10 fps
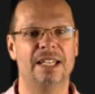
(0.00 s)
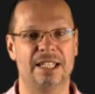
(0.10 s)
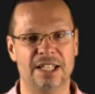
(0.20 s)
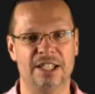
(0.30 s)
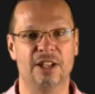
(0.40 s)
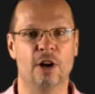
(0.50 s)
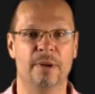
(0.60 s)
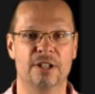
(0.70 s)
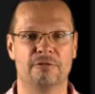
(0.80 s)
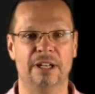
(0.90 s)
D C
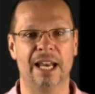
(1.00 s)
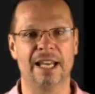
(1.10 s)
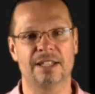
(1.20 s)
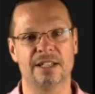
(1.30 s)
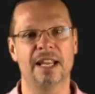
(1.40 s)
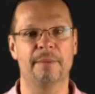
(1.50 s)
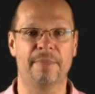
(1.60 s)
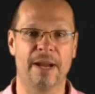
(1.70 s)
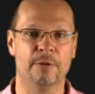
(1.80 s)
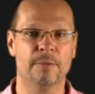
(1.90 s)
Comics' Green Lantern and
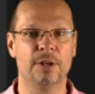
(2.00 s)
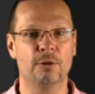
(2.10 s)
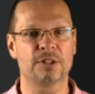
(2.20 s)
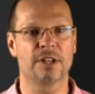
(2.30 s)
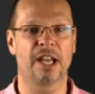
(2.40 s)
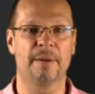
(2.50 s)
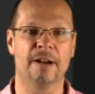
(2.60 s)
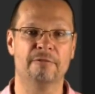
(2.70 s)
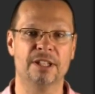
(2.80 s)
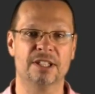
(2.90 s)
Batwoman also came
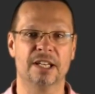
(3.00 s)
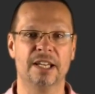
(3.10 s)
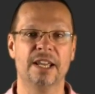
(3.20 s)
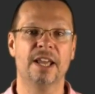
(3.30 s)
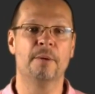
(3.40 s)
out recently,